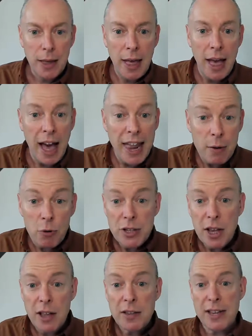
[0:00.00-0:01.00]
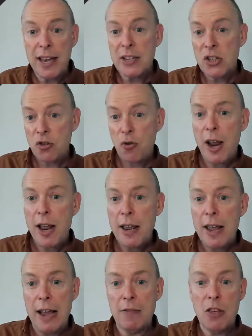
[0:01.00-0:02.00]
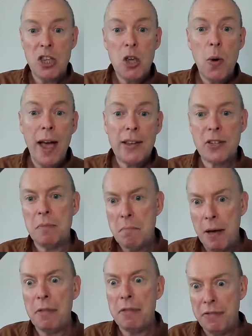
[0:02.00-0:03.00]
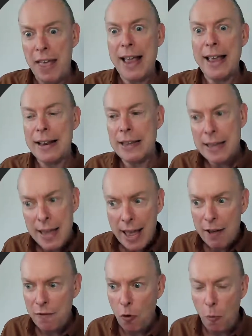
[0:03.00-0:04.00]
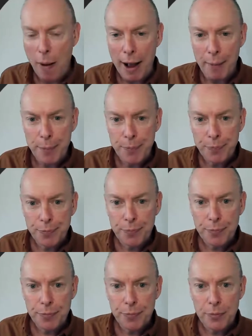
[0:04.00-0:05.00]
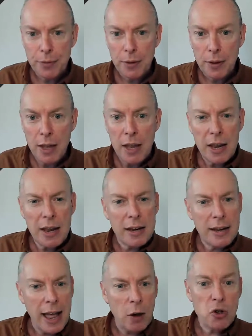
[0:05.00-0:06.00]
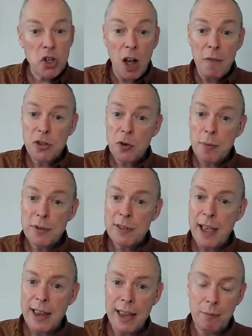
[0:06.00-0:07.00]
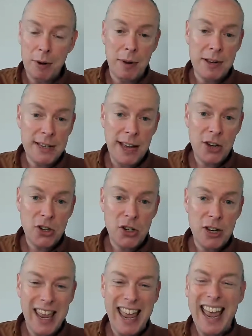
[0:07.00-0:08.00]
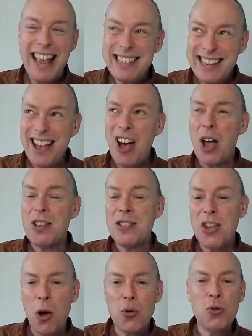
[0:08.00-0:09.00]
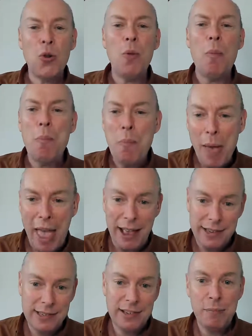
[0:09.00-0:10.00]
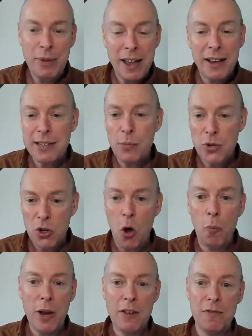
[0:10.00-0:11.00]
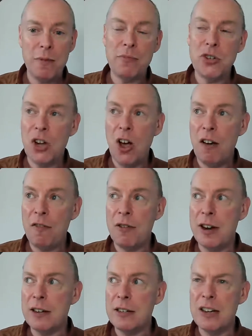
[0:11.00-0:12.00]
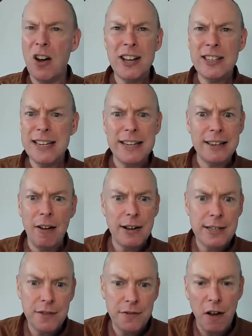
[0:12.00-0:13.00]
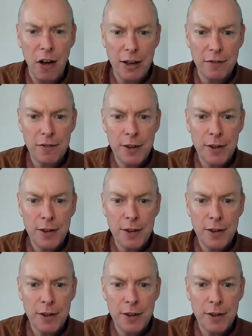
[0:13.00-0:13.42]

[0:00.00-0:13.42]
And it returns a string in the US month, day and year format. Now JavaScript's date implementation is a total mess because it was copied from Java in 1995